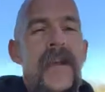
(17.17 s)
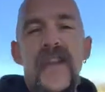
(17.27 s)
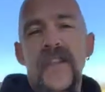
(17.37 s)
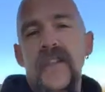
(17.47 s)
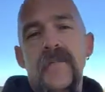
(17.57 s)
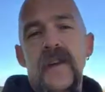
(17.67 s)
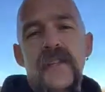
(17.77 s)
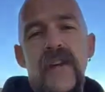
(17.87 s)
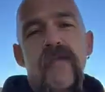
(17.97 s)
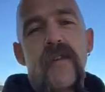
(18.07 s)
And I think to
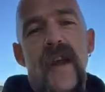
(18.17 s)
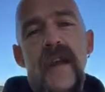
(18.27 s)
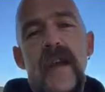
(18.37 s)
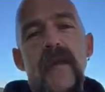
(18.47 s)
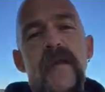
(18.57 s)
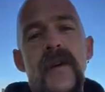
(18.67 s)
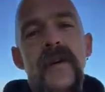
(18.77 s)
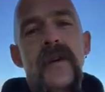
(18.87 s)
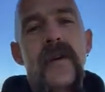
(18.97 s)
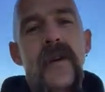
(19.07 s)
myself, when I came here,
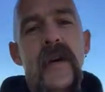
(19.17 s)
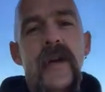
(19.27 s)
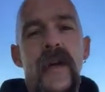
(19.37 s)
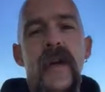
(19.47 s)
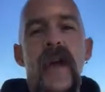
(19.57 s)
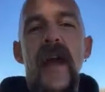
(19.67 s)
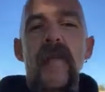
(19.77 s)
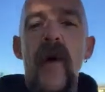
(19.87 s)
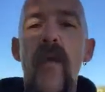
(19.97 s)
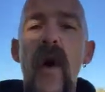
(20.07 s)
I had
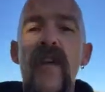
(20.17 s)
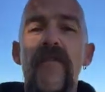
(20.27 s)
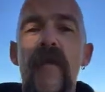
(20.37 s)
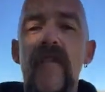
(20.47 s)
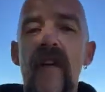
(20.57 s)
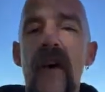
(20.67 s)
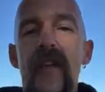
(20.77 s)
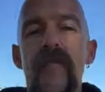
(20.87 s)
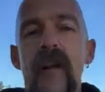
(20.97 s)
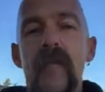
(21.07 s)
my wife and my
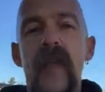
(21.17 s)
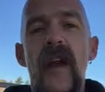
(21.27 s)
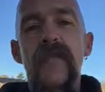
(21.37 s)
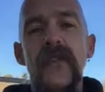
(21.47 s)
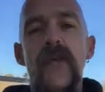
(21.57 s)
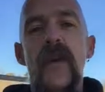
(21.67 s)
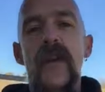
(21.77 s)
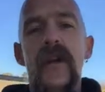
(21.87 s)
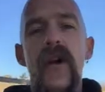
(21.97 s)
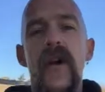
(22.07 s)
father bring me after
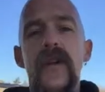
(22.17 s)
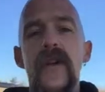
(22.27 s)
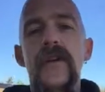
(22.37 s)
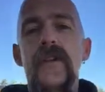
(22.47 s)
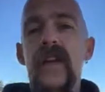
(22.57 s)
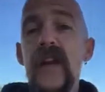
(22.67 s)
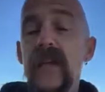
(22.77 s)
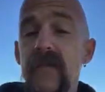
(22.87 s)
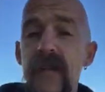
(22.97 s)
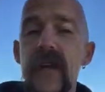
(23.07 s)
20 long years of
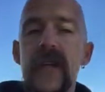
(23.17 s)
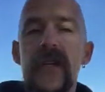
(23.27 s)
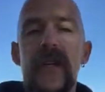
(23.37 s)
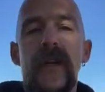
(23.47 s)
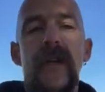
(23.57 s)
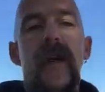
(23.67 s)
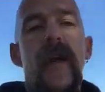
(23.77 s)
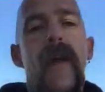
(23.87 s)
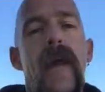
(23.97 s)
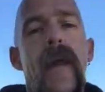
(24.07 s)
active addiction. And
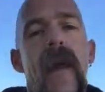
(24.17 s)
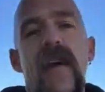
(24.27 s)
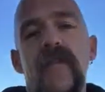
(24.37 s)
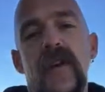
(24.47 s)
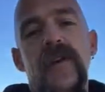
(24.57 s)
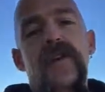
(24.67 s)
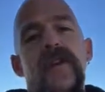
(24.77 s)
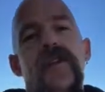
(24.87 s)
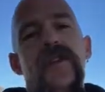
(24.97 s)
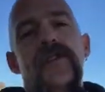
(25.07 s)
after
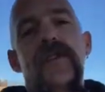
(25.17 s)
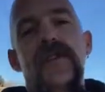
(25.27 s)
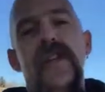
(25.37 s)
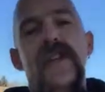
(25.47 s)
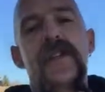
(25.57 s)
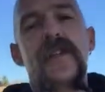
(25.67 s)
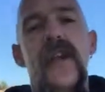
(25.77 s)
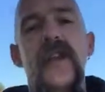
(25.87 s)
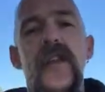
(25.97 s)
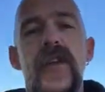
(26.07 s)
listening to this disease
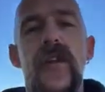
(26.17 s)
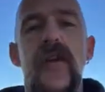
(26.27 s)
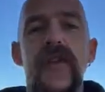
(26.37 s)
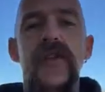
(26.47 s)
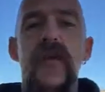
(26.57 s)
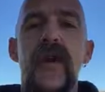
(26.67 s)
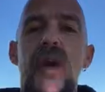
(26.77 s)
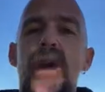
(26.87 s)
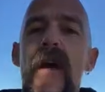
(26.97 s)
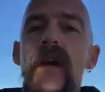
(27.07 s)
say that, it's
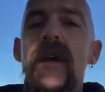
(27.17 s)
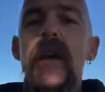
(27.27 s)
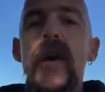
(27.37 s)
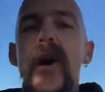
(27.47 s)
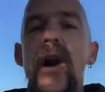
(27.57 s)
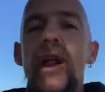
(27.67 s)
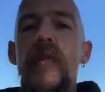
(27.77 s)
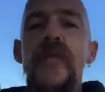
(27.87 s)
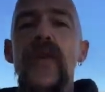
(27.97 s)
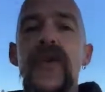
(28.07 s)
okay, all
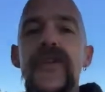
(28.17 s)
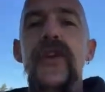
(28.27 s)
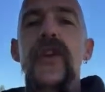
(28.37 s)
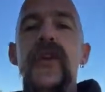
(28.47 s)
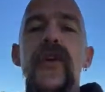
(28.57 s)
I'm doing is,